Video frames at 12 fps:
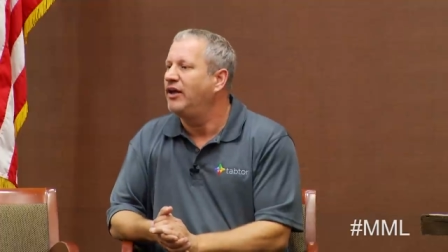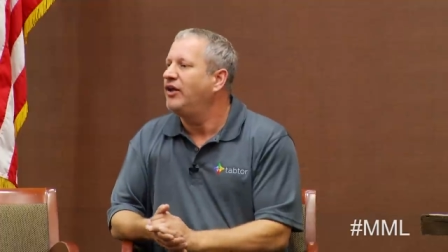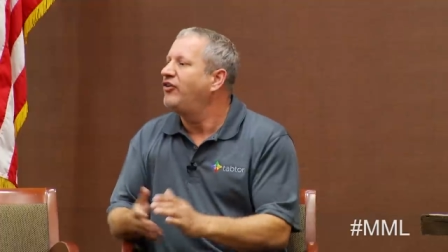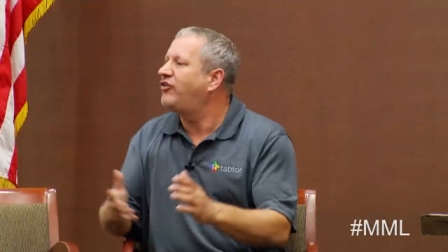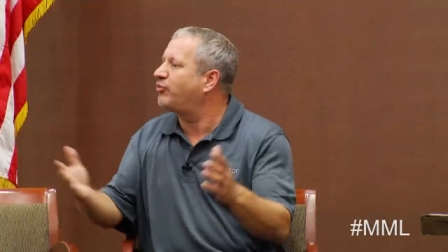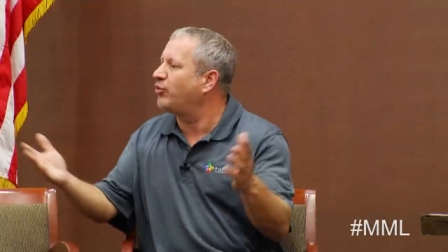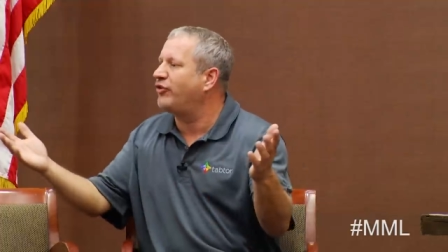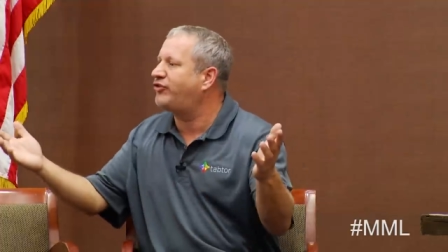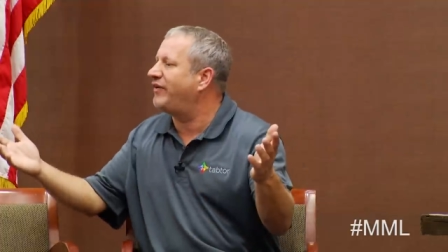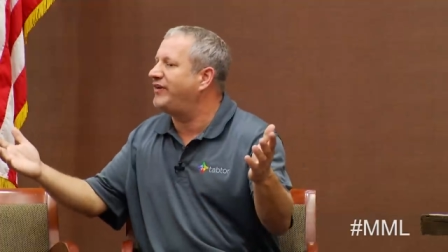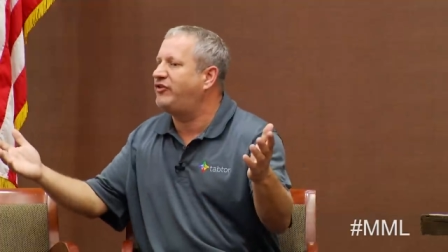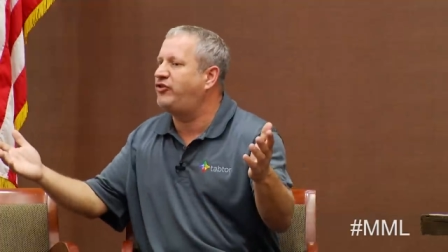It's the rule of
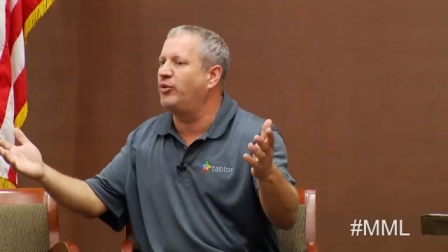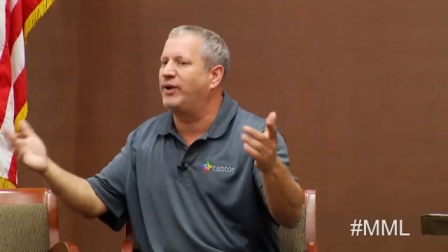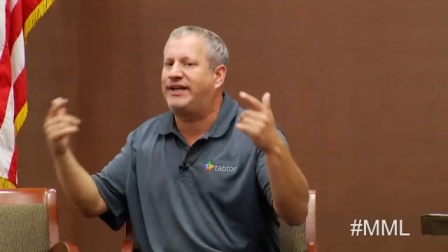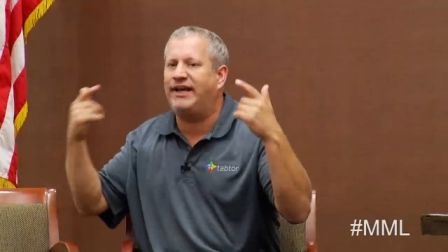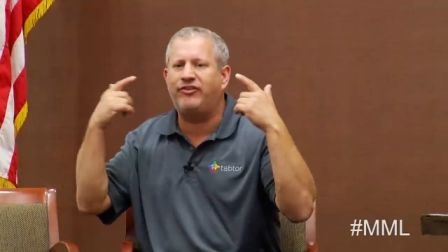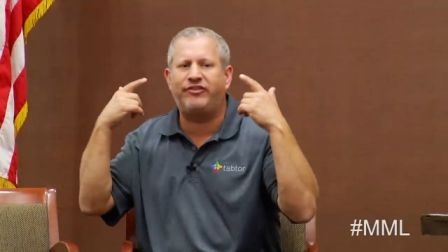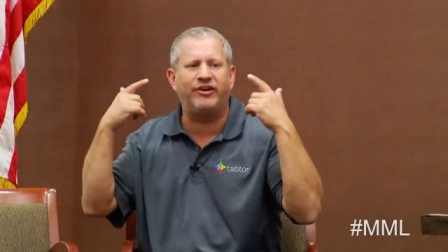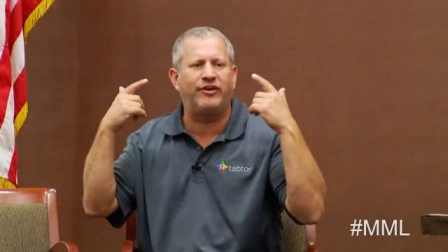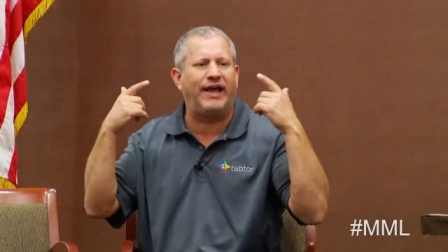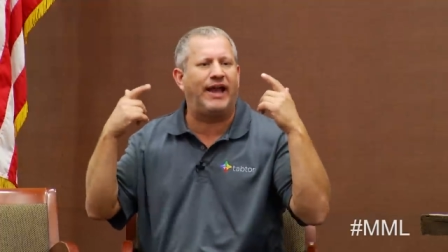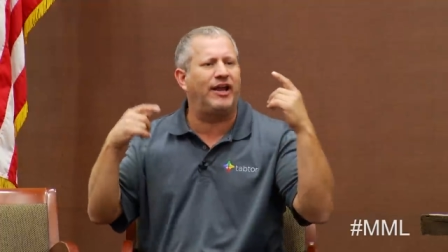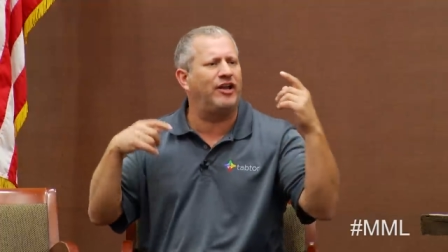72. When kids hear
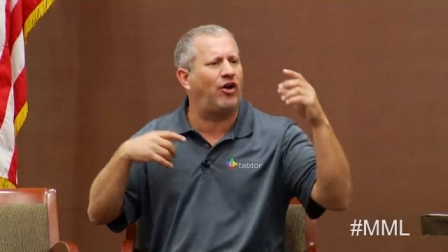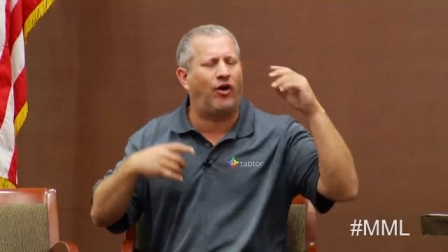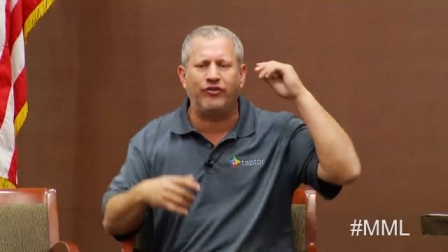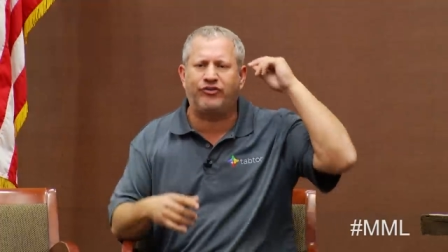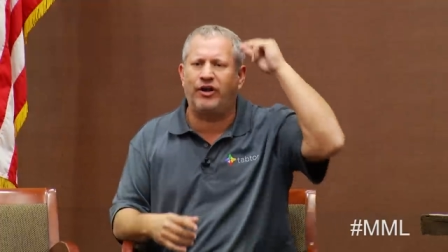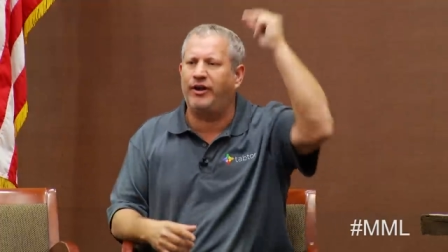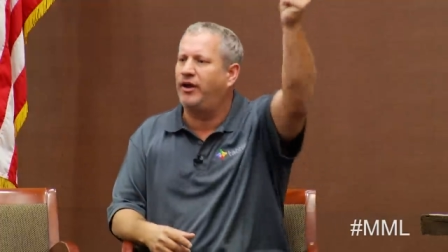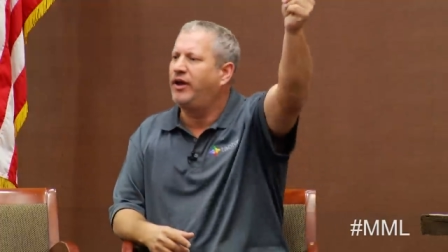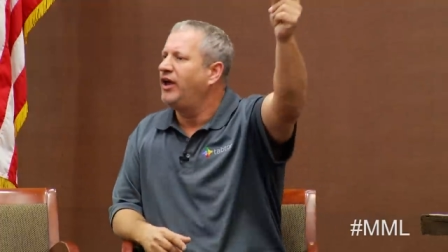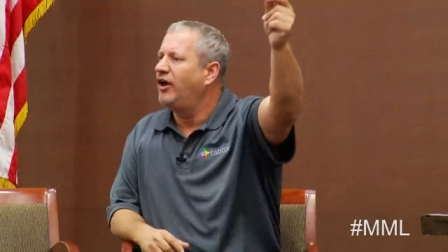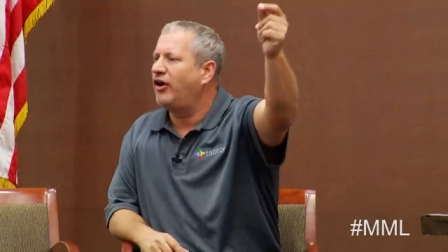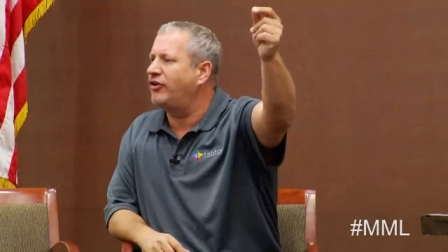that, all of a sudden
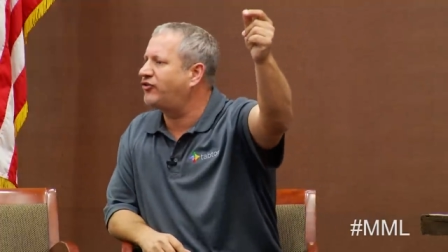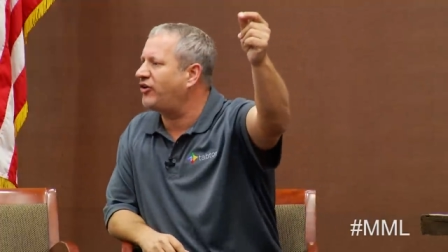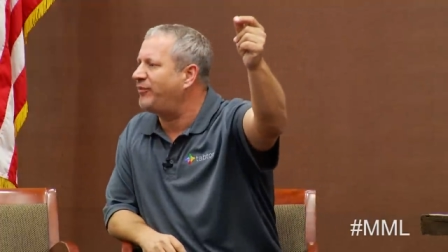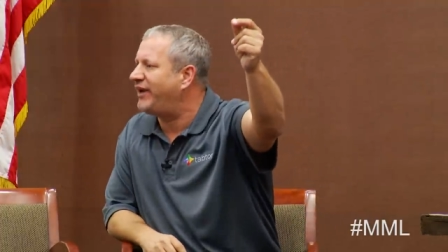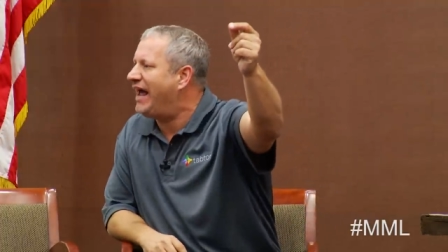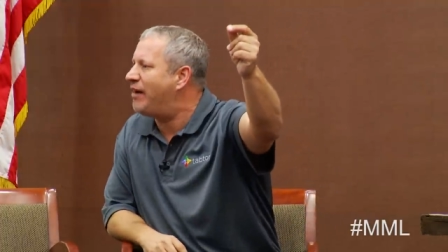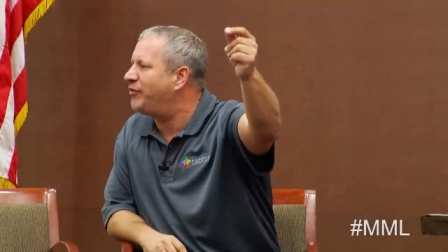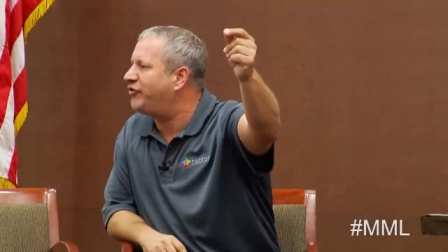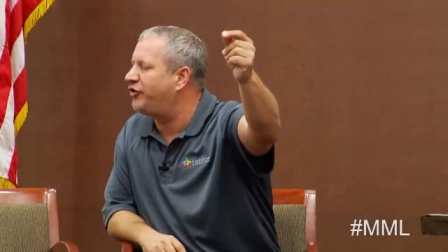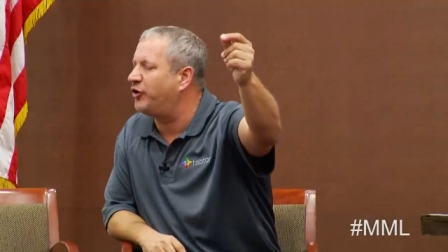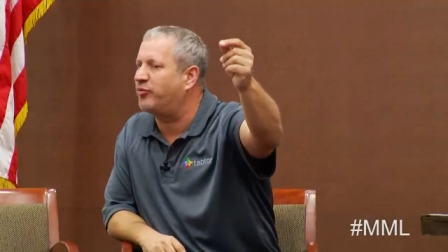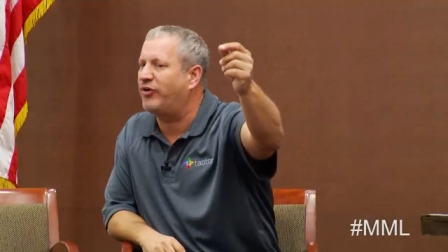something happens
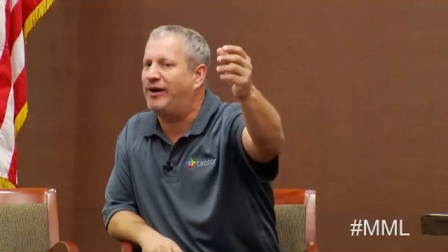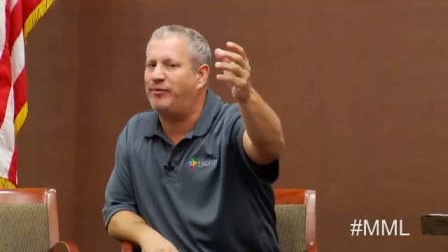in their brain.